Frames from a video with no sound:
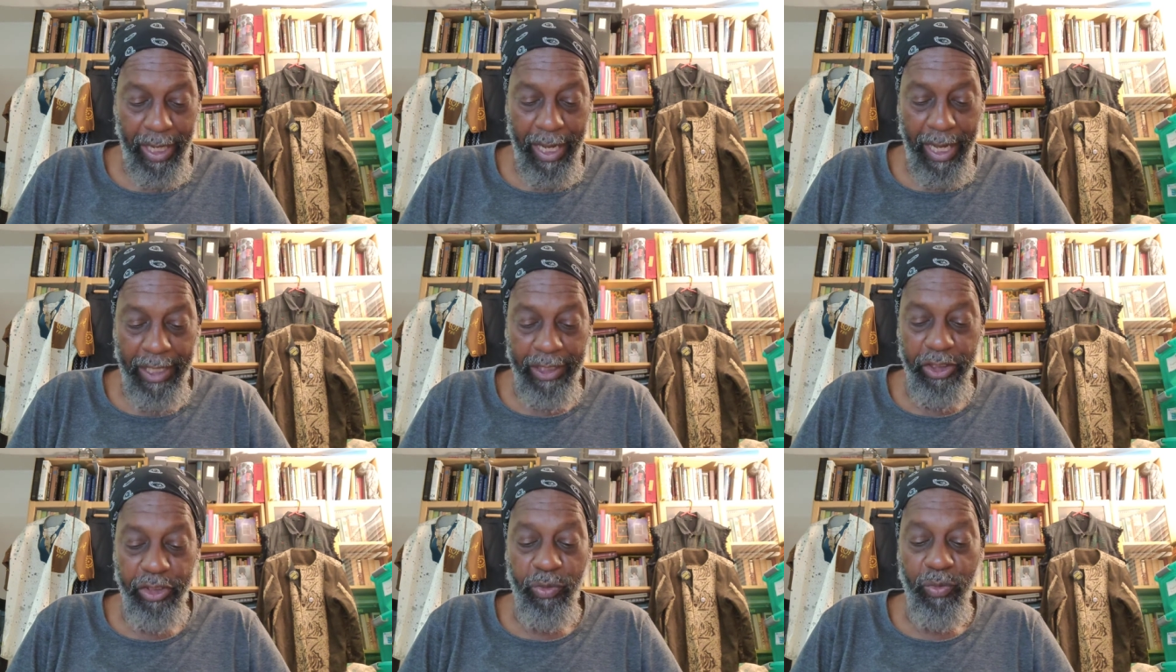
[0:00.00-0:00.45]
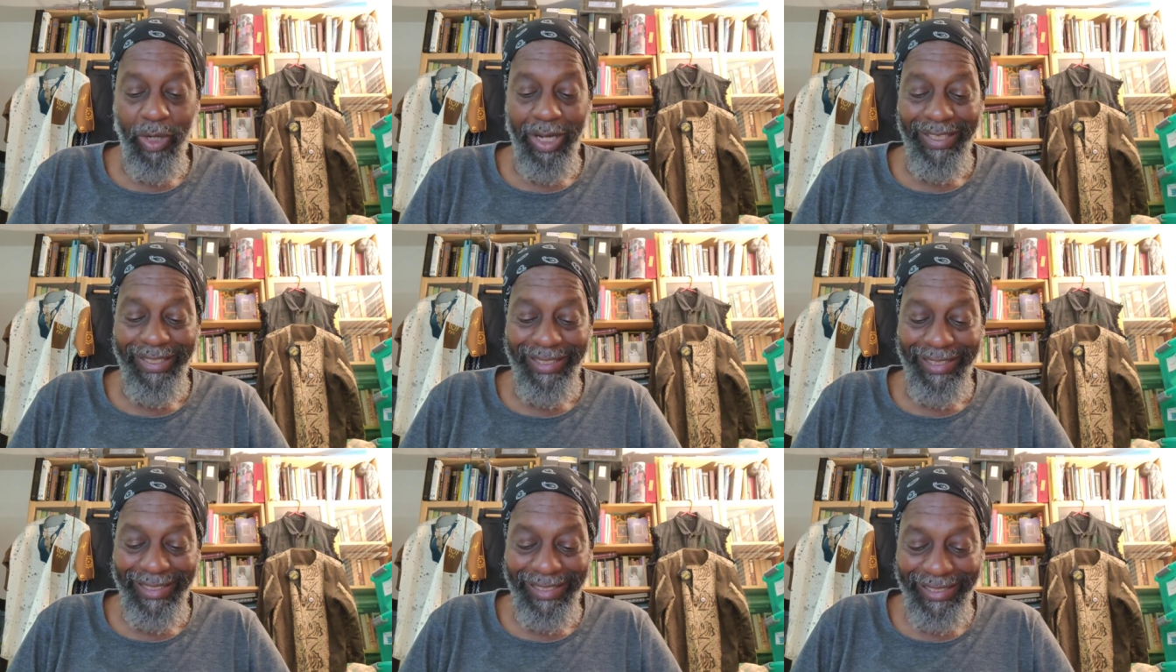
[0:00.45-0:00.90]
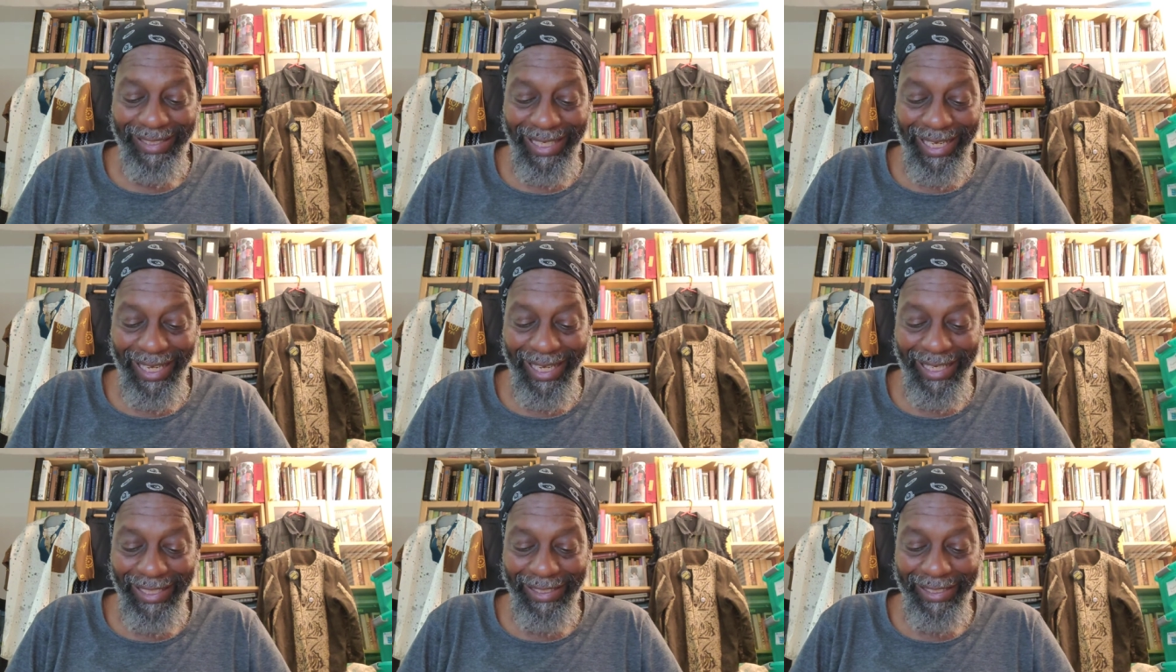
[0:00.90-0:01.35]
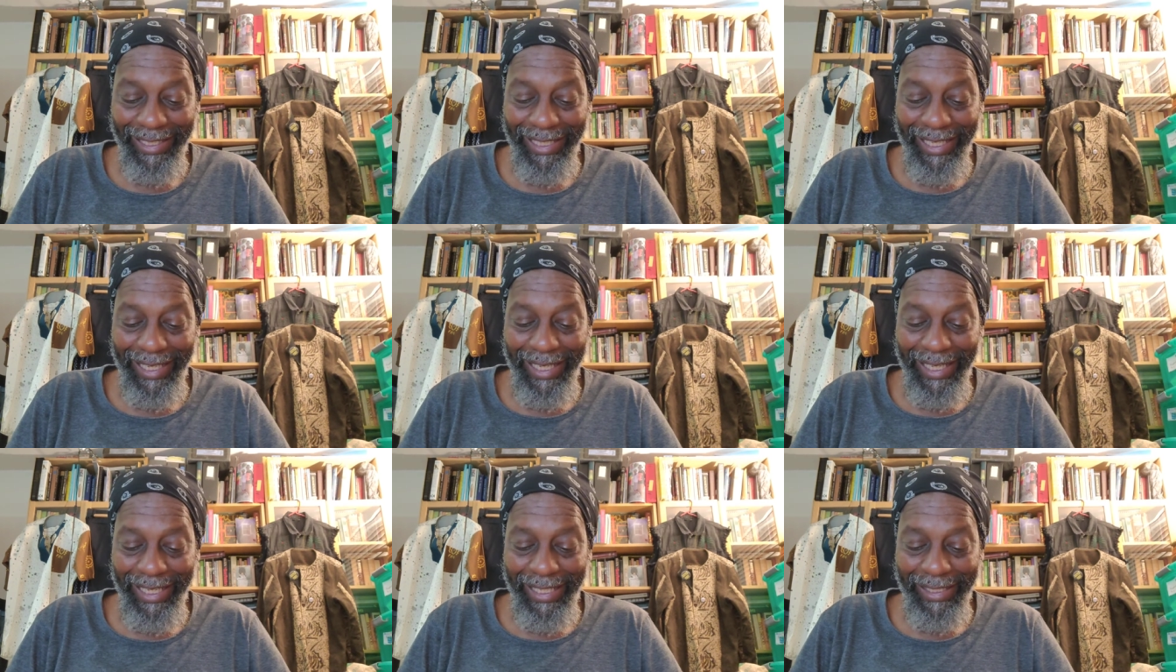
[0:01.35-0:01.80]
and to understand
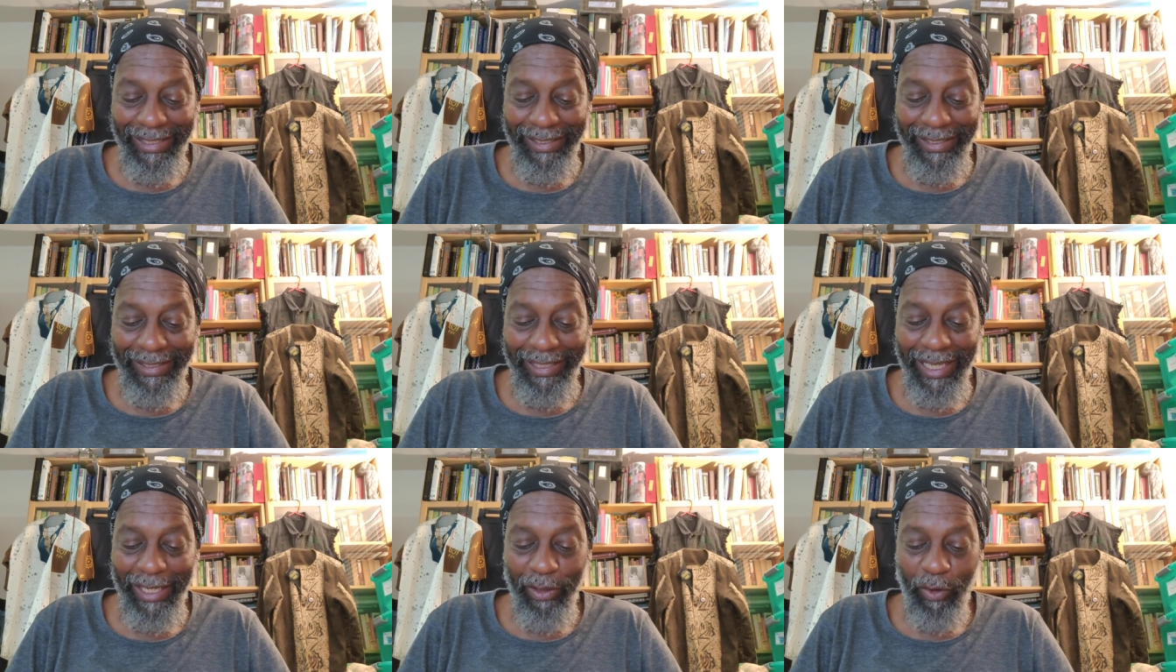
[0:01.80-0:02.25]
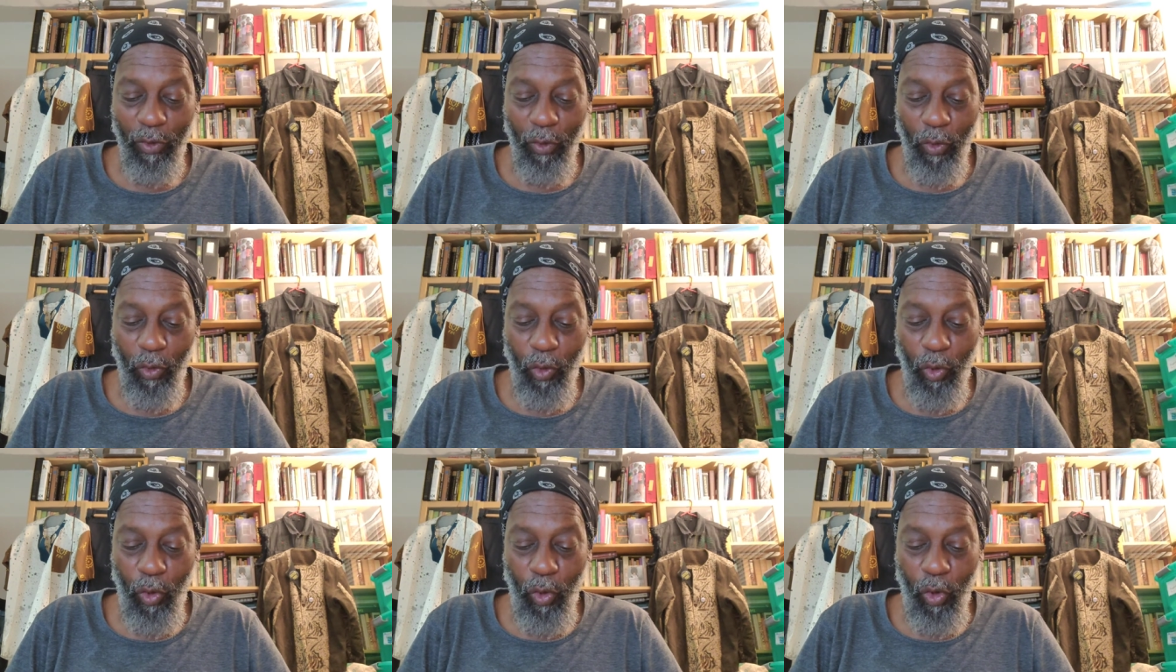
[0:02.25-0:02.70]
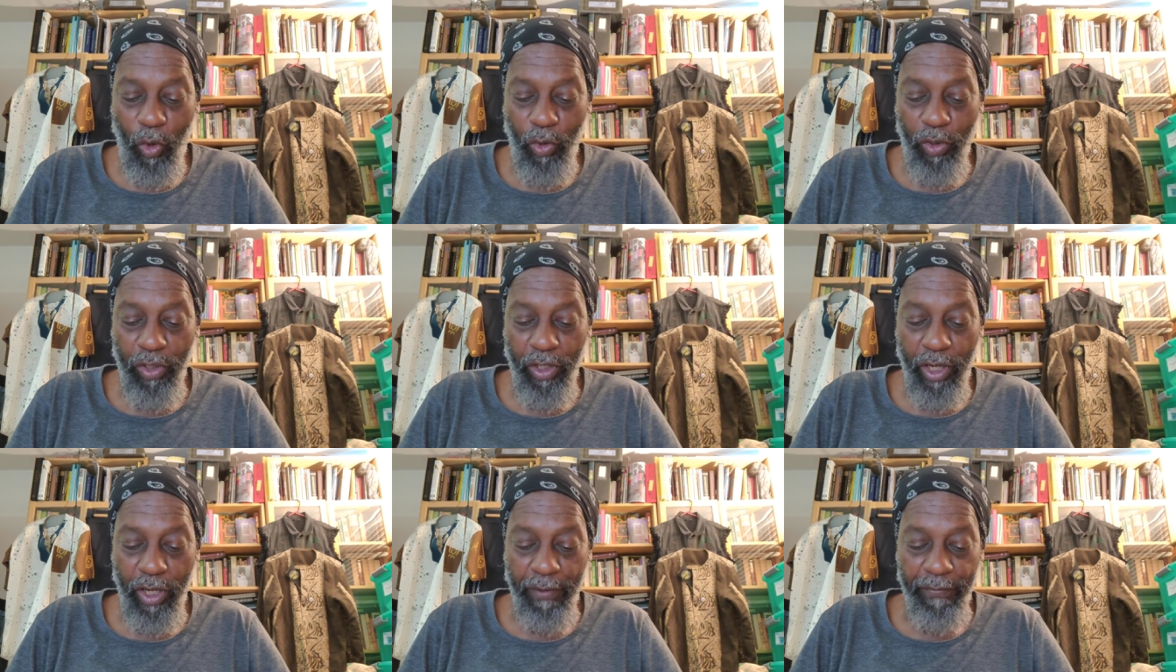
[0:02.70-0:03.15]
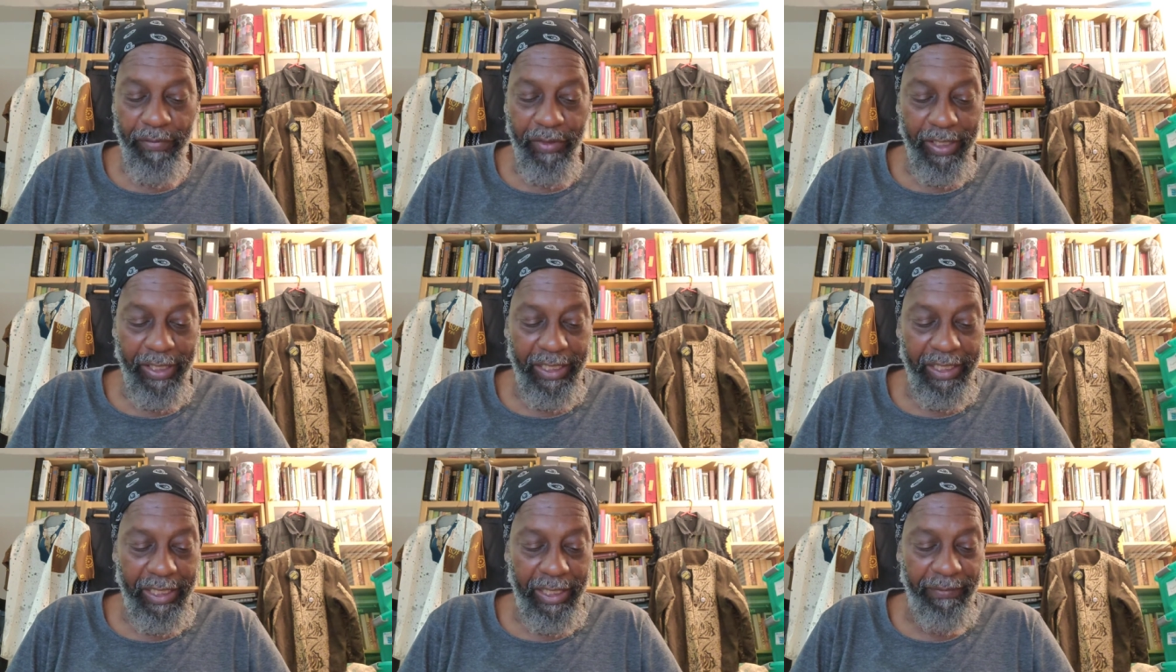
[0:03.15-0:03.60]
that all of
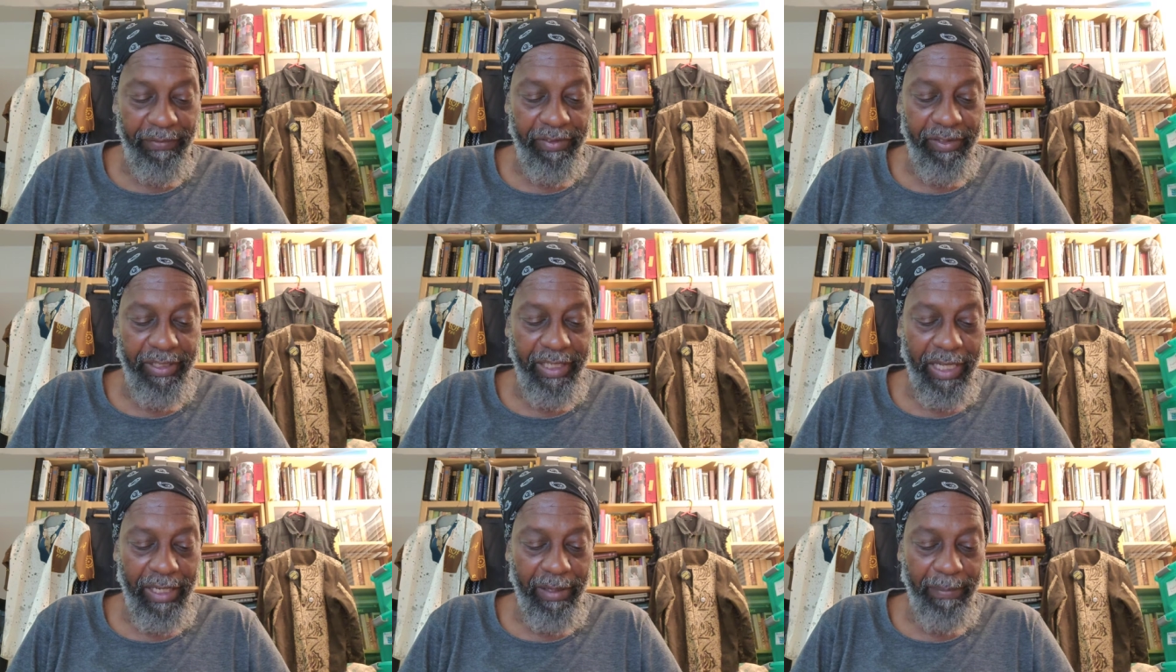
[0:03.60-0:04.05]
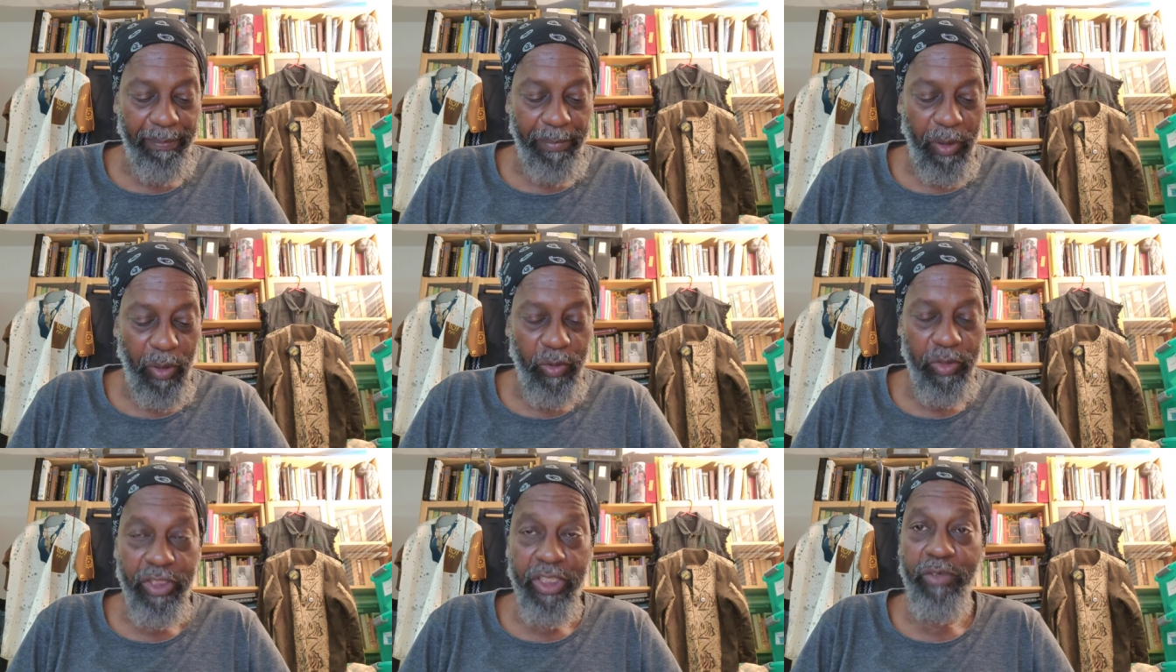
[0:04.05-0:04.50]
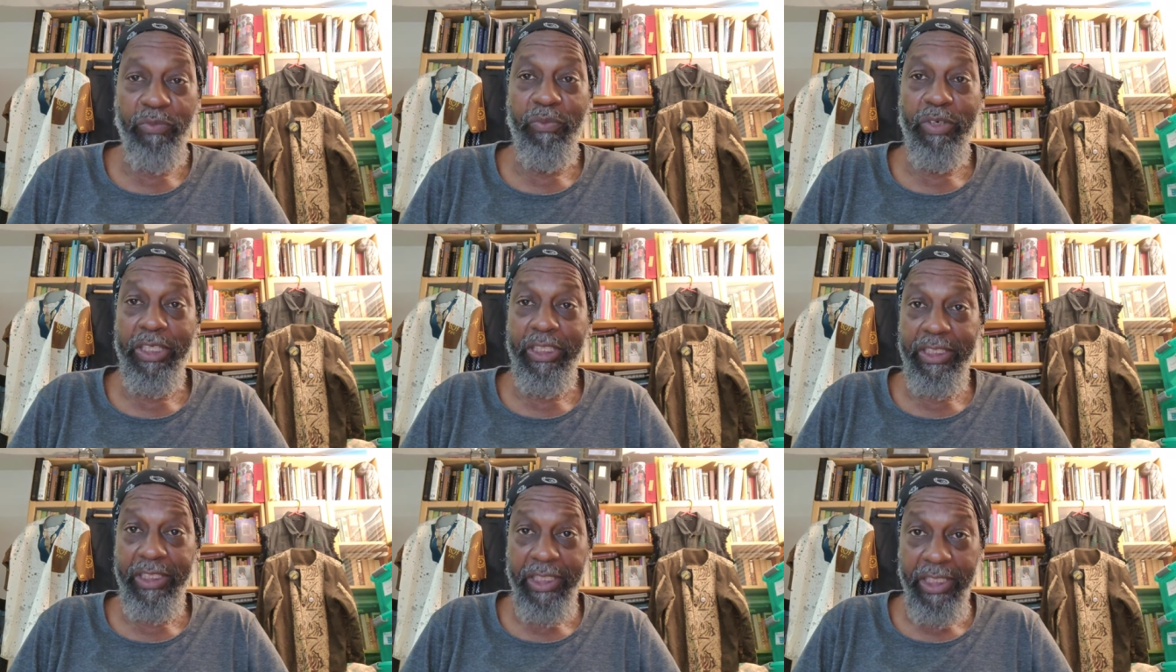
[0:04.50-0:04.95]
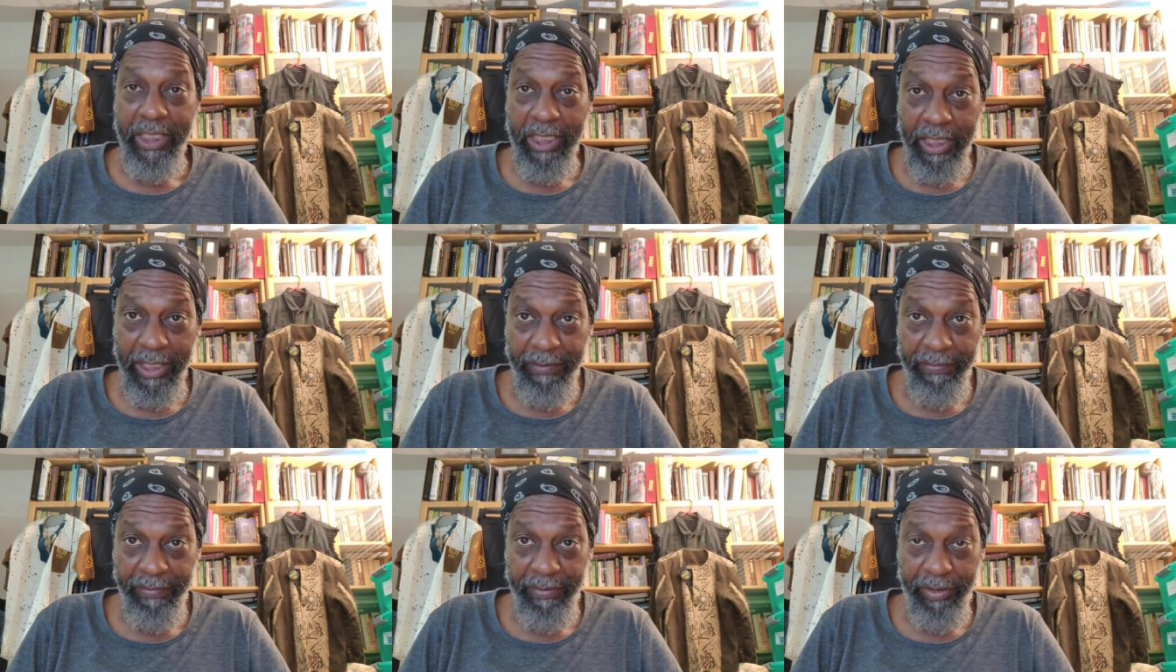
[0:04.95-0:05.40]
the gifts that a person
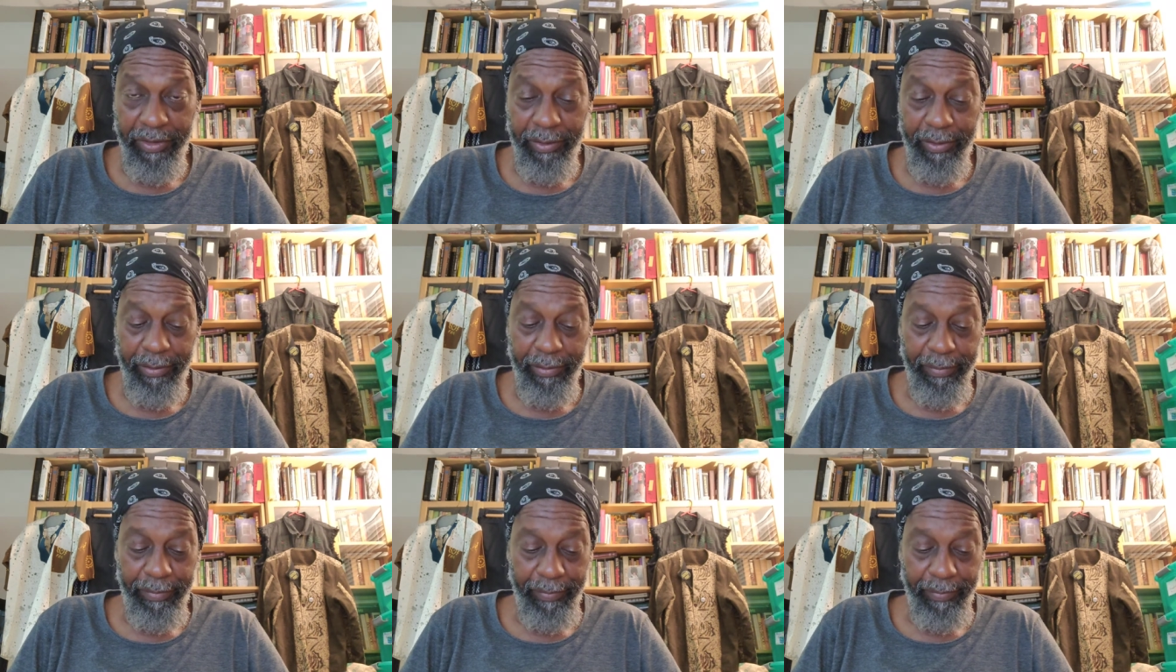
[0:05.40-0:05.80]
receives